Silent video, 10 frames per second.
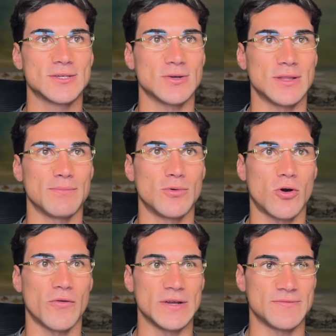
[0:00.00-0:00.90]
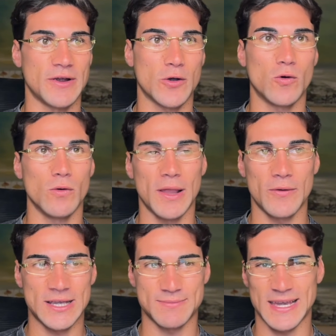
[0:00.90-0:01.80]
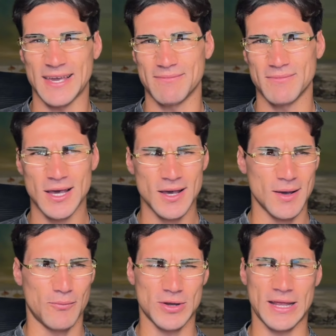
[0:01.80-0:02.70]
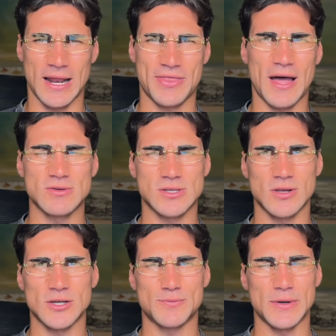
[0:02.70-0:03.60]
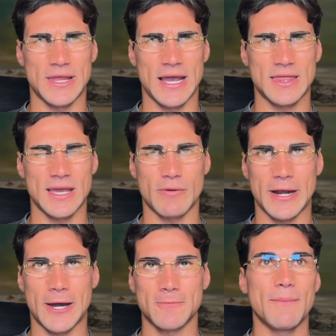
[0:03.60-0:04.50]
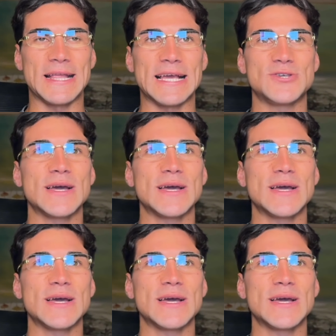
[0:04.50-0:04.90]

So the book cover is very cool. By the way, it's making more than $1,000 per day, I think, right now. But as you